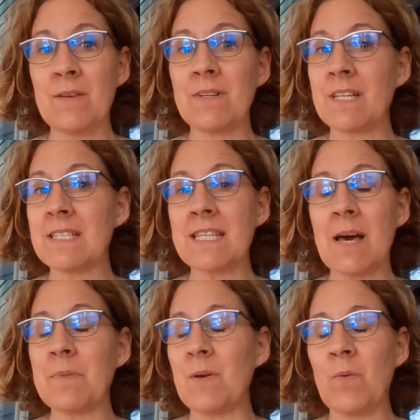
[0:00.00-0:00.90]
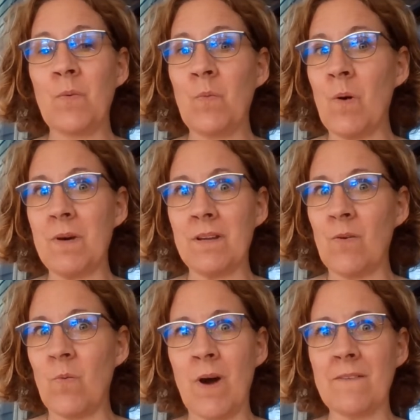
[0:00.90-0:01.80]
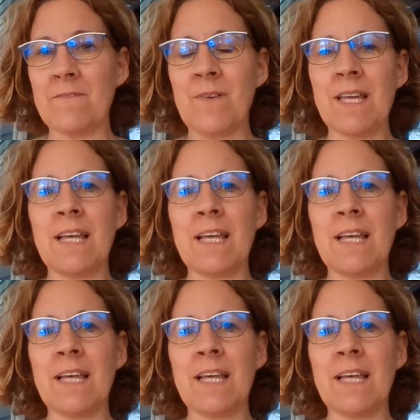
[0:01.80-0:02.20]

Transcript: ridiculously happy woman, a wife, right?